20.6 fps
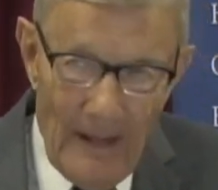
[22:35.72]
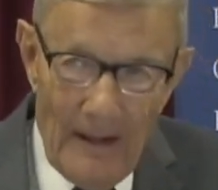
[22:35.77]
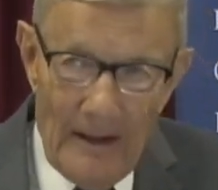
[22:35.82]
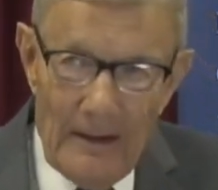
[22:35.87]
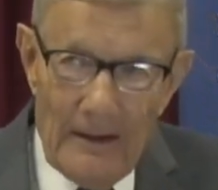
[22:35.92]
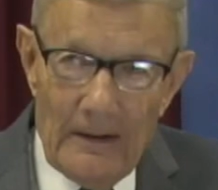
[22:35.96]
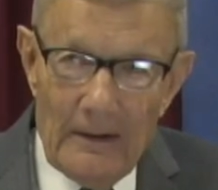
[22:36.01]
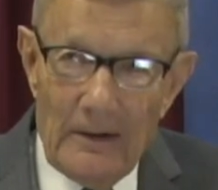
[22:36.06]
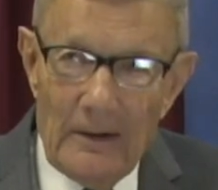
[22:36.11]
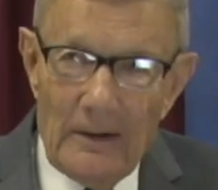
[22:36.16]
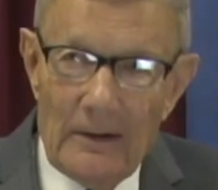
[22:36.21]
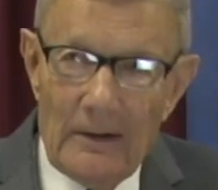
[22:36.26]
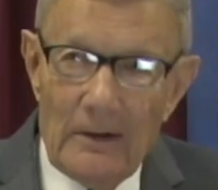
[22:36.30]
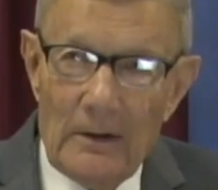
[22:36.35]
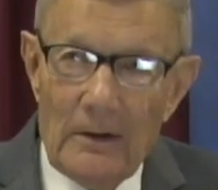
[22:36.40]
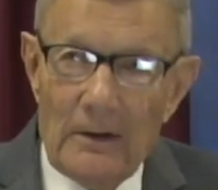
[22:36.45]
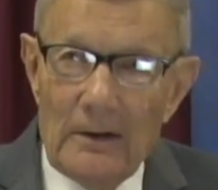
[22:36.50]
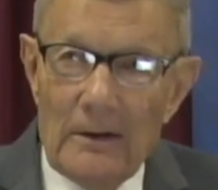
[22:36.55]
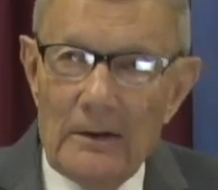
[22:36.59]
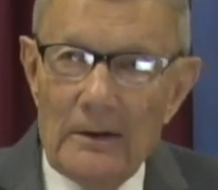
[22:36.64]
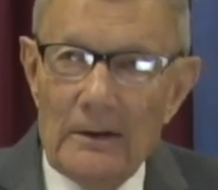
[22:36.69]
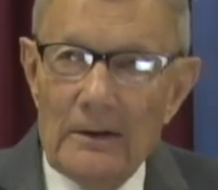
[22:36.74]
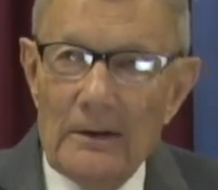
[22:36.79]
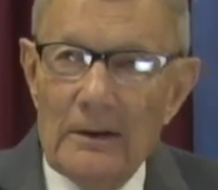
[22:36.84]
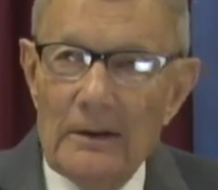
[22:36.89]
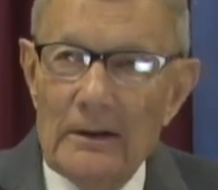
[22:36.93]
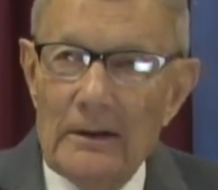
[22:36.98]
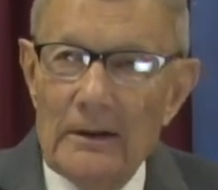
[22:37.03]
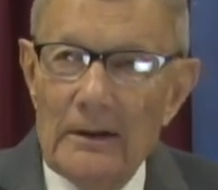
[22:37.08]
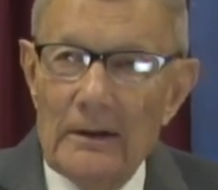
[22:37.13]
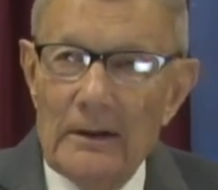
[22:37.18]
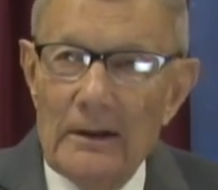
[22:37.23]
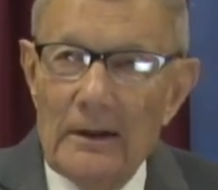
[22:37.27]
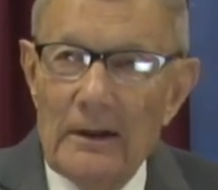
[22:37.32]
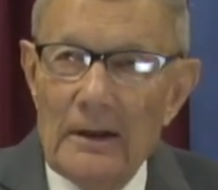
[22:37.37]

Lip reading: Nothing is said.